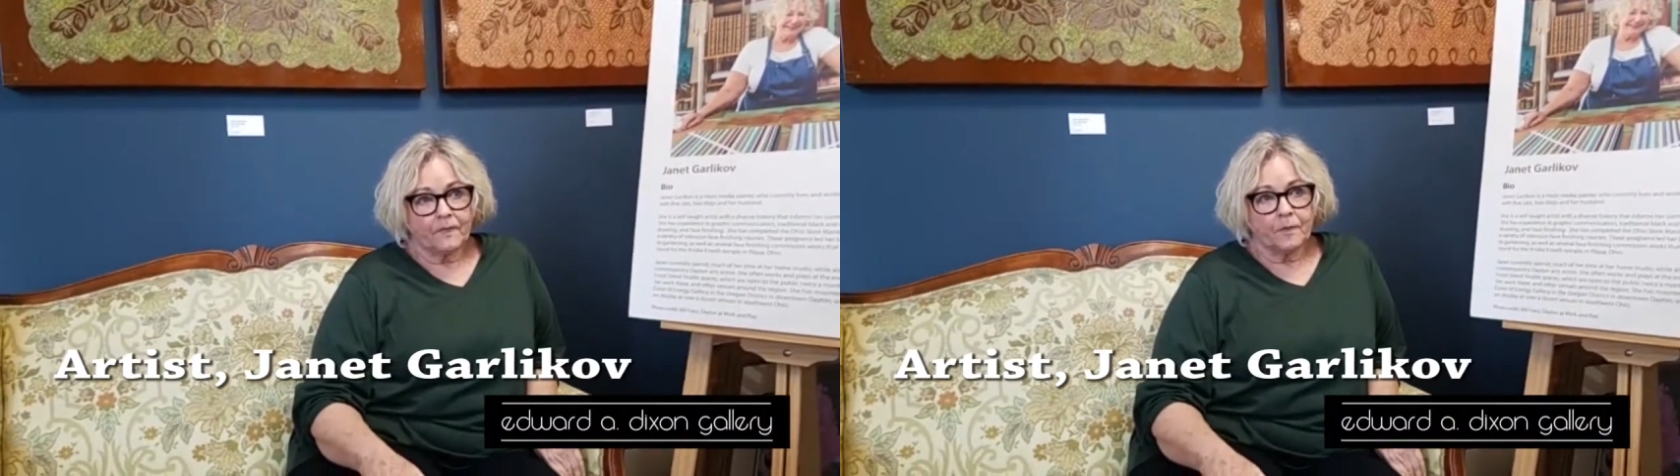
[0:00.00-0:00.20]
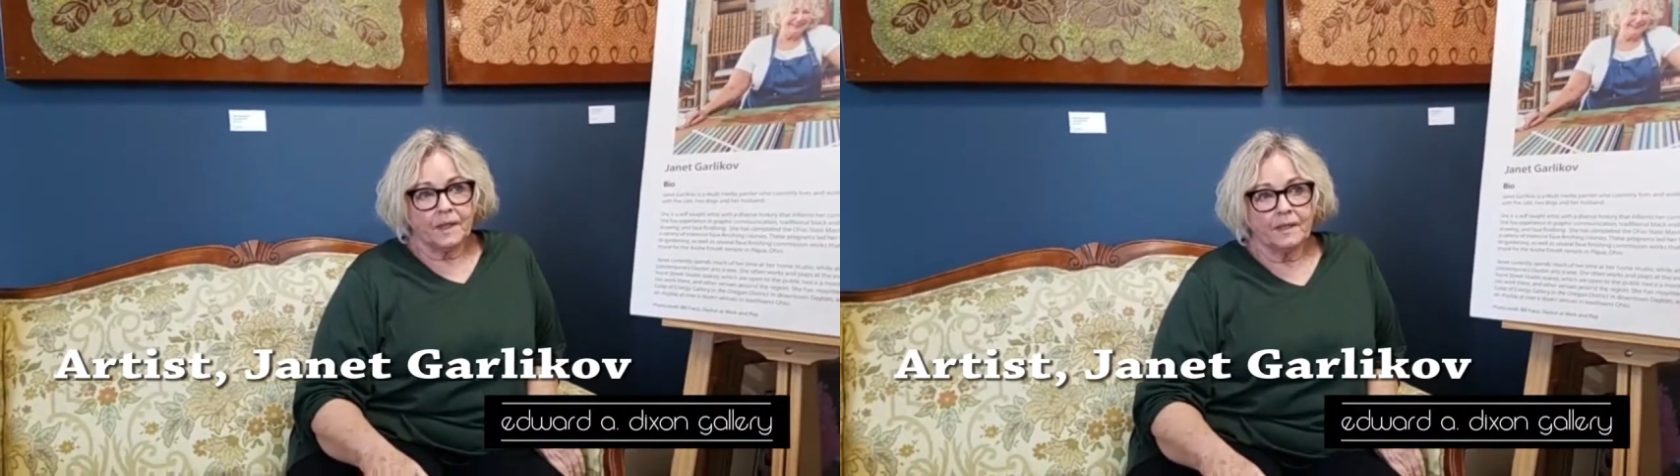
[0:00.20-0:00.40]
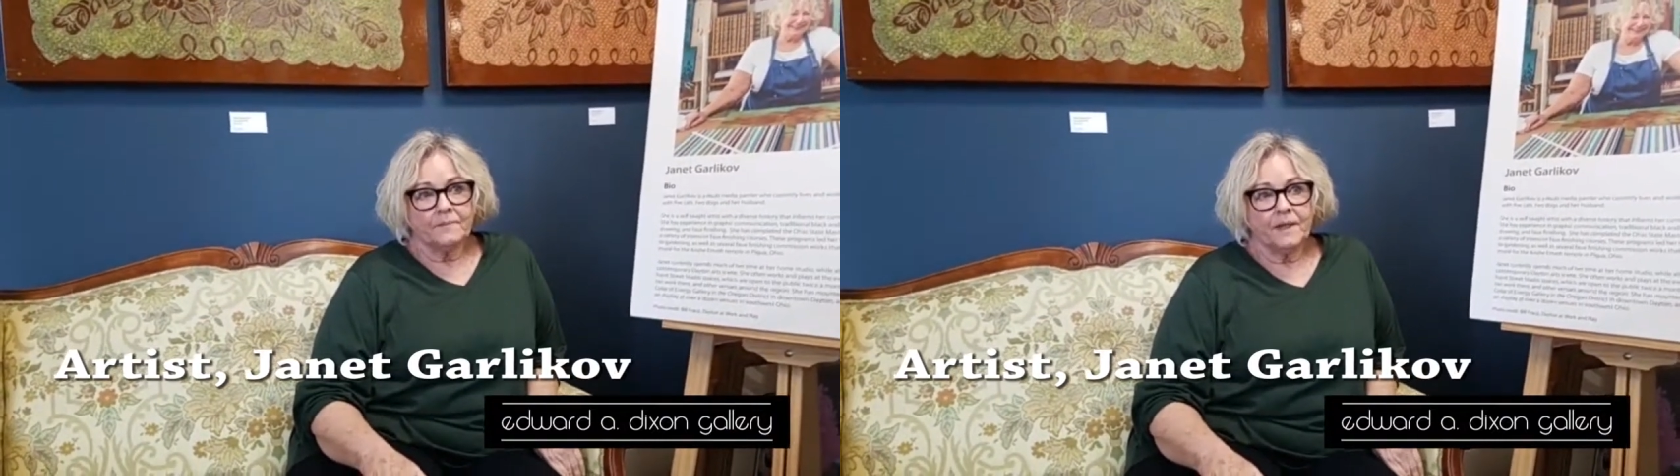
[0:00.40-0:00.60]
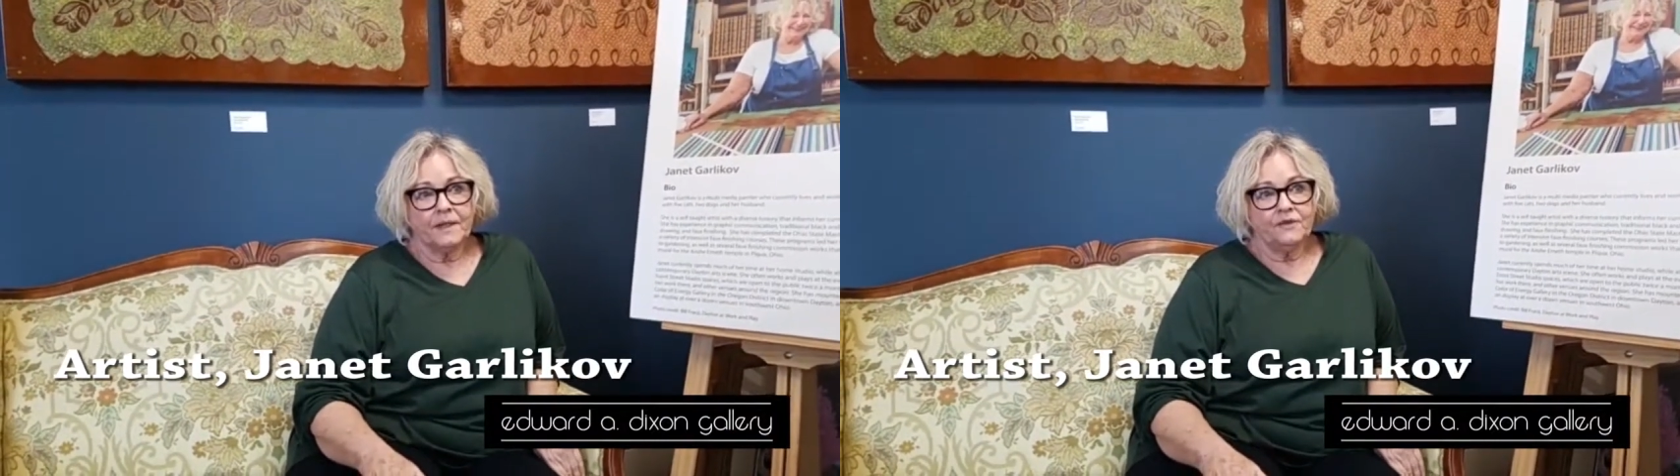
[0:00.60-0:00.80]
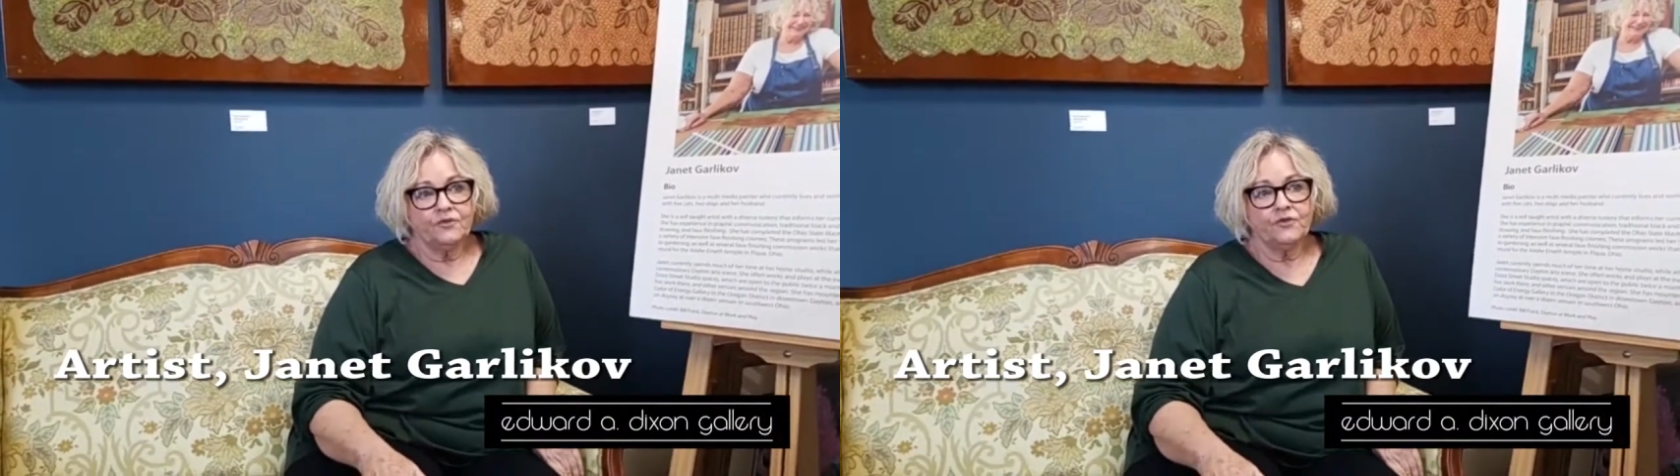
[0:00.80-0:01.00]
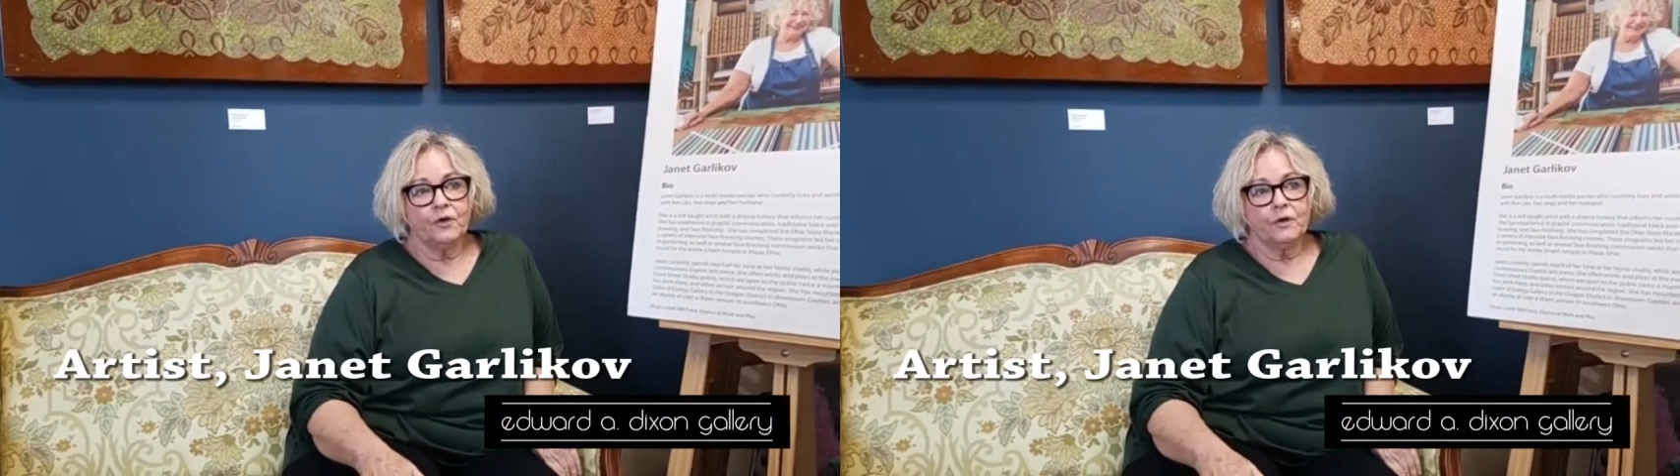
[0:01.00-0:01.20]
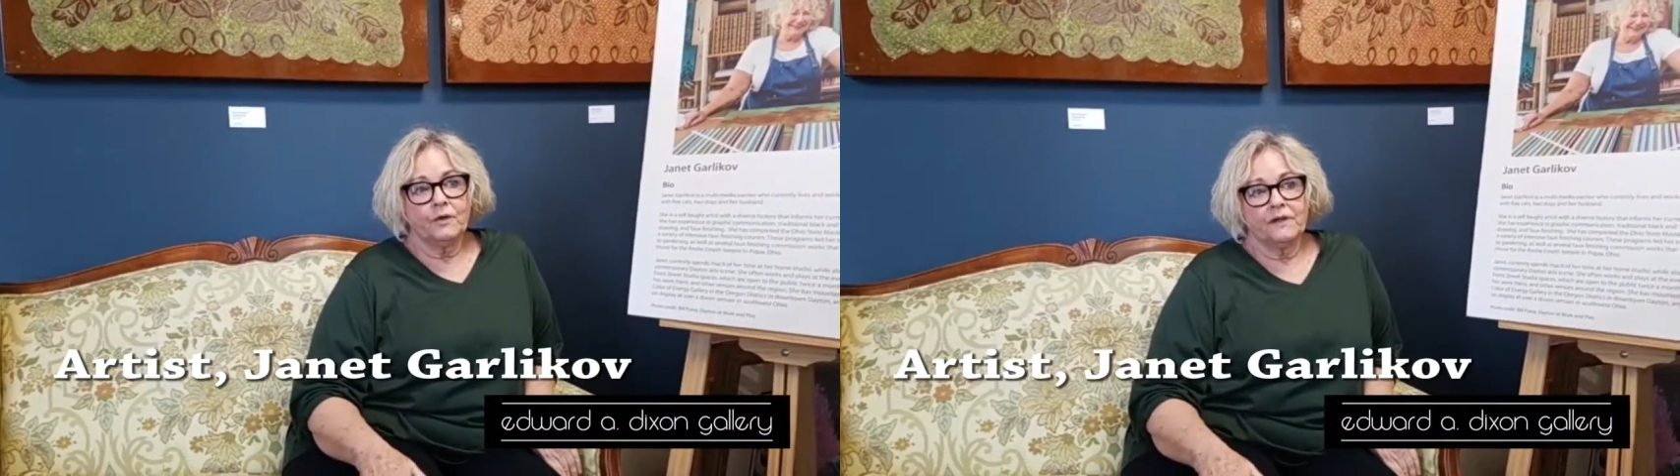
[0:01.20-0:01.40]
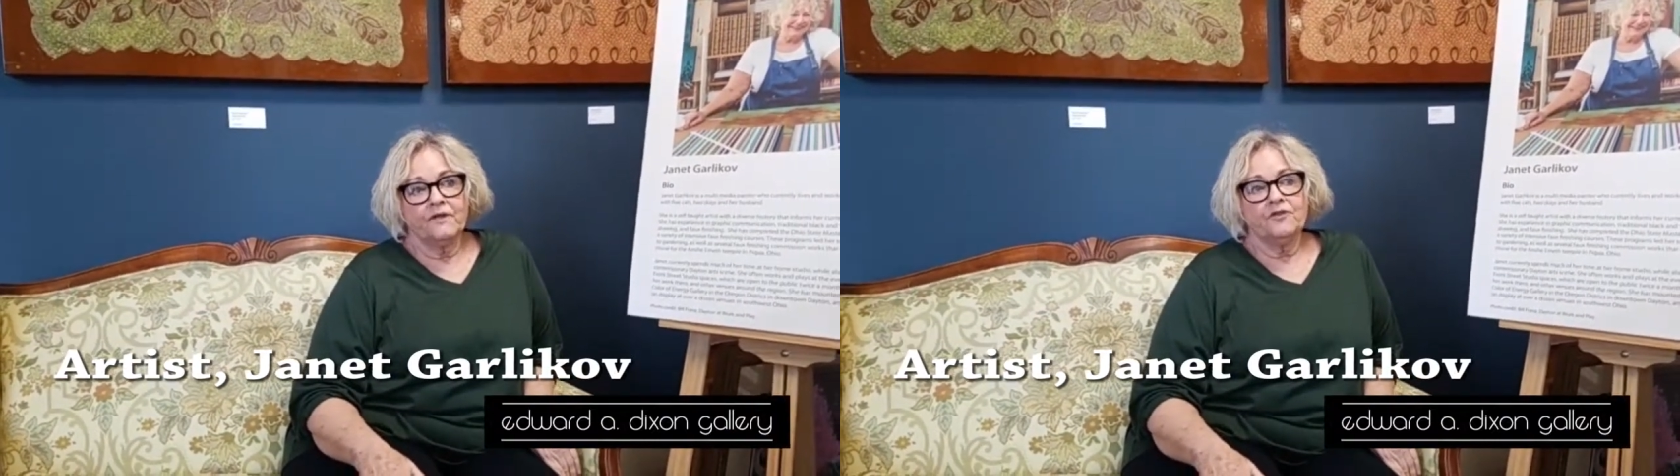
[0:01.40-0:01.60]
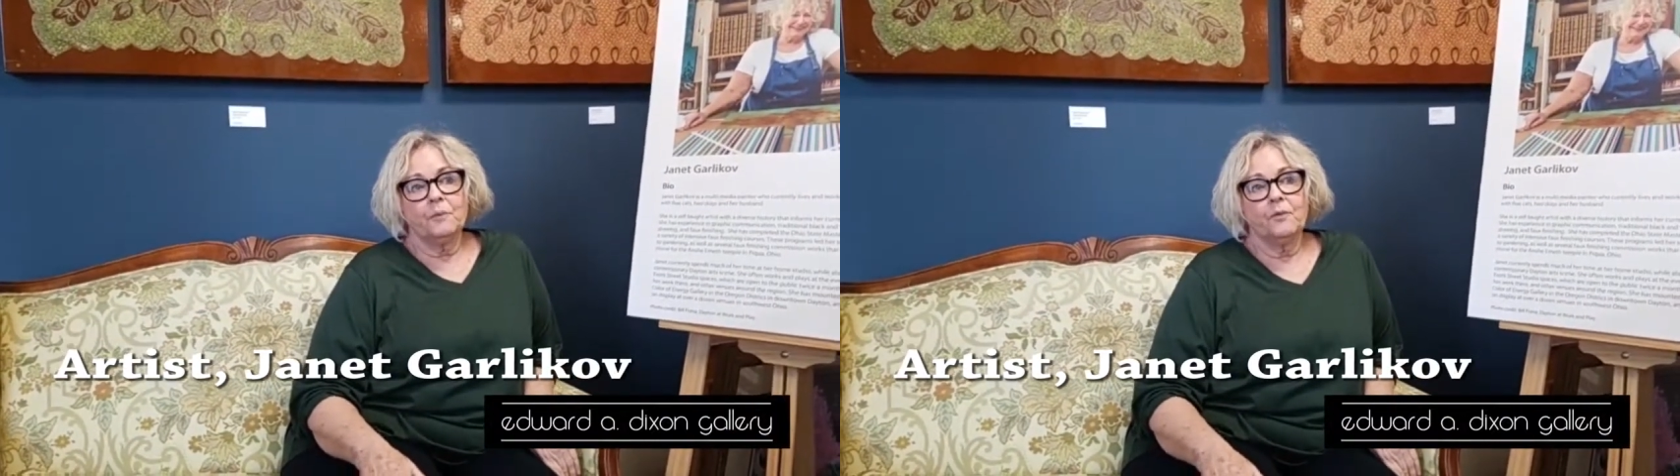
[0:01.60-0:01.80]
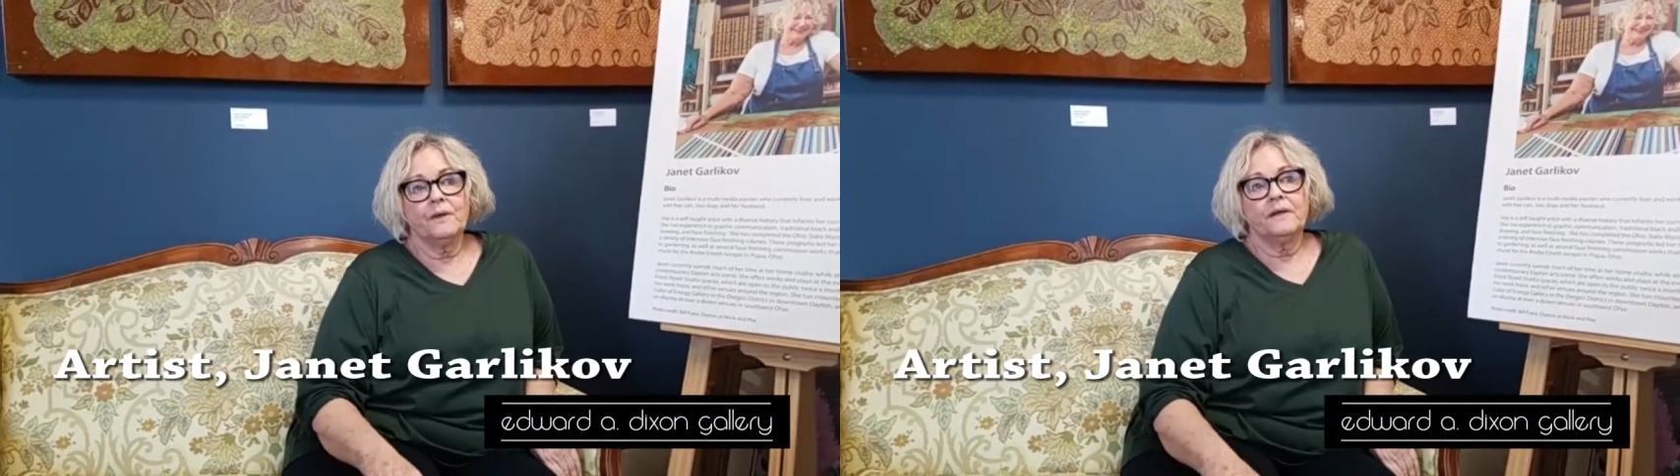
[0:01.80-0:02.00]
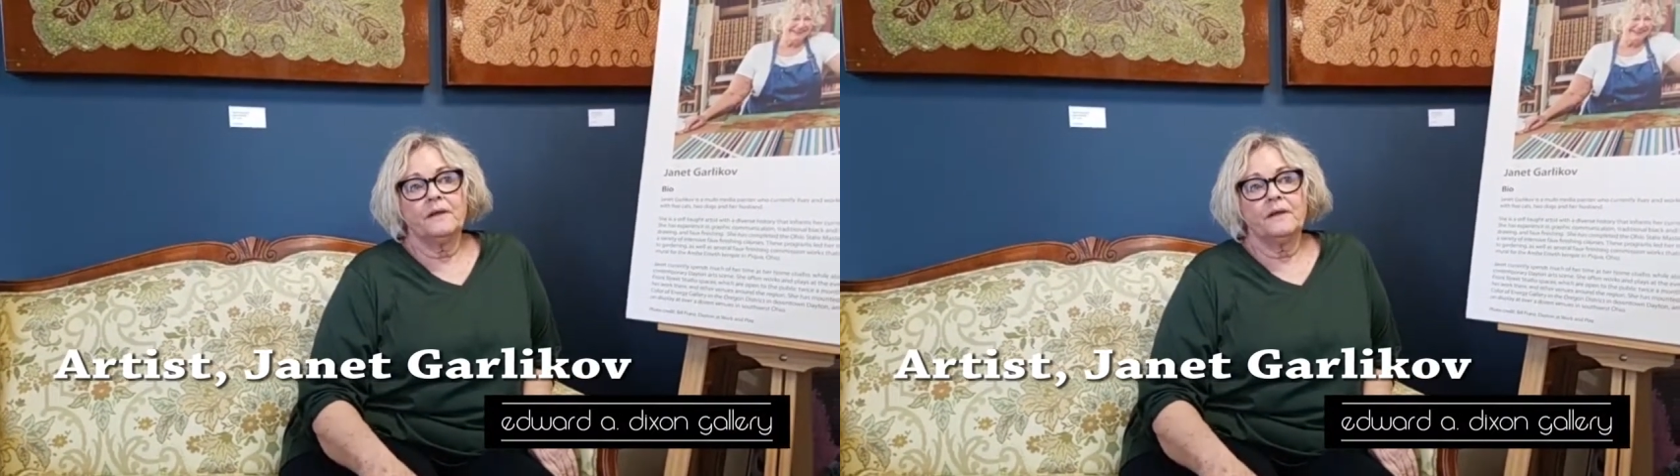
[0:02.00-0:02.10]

my main show at this point